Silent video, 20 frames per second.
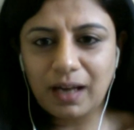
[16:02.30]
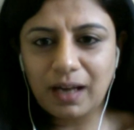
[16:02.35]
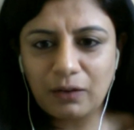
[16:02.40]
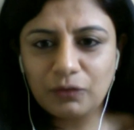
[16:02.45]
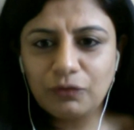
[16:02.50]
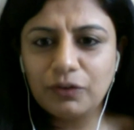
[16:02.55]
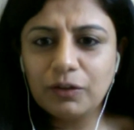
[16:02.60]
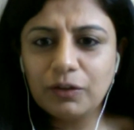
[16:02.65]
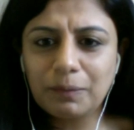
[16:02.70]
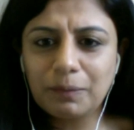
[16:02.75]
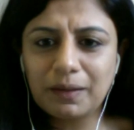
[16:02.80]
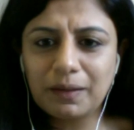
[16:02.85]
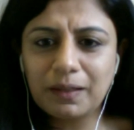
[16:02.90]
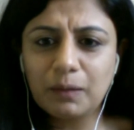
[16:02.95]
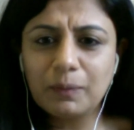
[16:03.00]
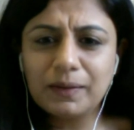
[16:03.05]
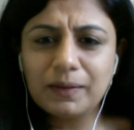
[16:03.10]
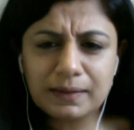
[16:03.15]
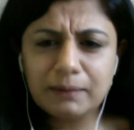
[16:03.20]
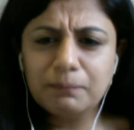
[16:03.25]
outfit, but there
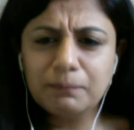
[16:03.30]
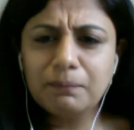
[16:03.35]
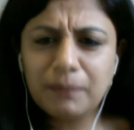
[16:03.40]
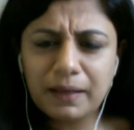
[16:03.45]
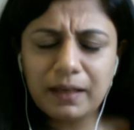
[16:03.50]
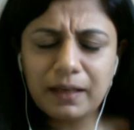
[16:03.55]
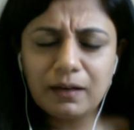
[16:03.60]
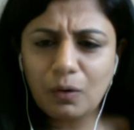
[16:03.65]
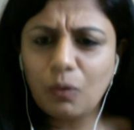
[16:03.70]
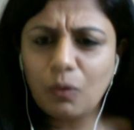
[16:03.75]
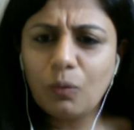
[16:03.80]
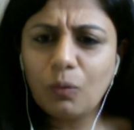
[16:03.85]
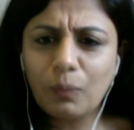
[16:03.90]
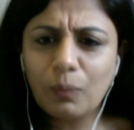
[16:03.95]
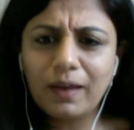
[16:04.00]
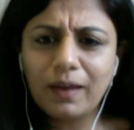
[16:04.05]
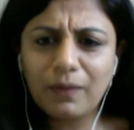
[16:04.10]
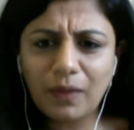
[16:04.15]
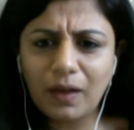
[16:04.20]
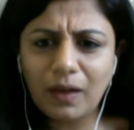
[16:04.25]
was simply no
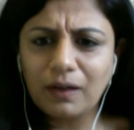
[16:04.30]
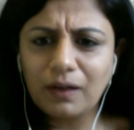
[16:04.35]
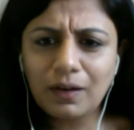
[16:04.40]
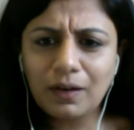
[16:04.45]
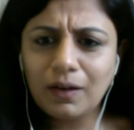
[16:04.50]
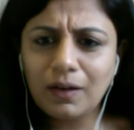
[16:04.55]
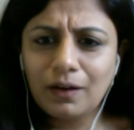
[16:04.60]
way that